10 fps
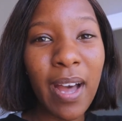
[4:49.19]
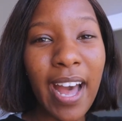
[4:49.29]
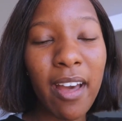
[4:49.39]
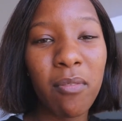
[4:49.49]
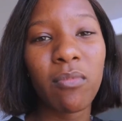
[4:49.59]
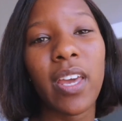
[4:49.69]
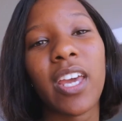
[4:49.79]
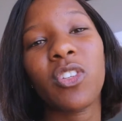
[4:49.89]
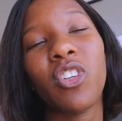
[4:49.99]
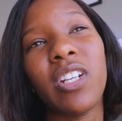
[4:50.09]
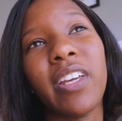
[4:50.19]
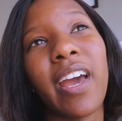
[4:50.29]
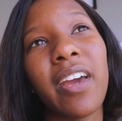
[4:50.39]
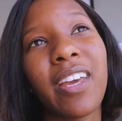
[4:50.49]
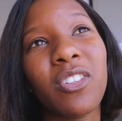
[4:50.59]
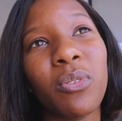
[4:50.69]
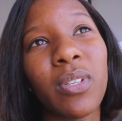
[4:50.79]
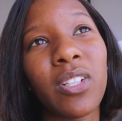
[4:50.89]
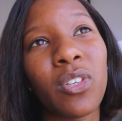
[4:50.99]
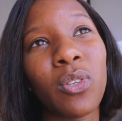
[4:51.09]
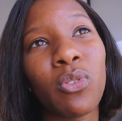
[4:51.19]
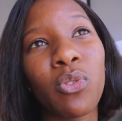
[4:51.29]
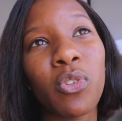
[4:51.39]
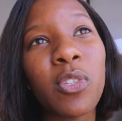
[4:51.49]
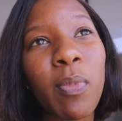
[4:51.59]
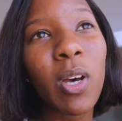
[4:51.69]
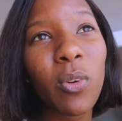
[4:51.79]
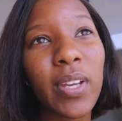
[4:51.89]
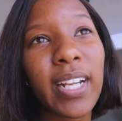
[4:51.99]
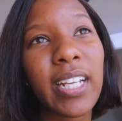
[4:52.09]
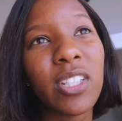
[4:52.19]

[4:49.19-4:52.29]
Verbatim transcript: i'm actually i actually want to go to spa quickly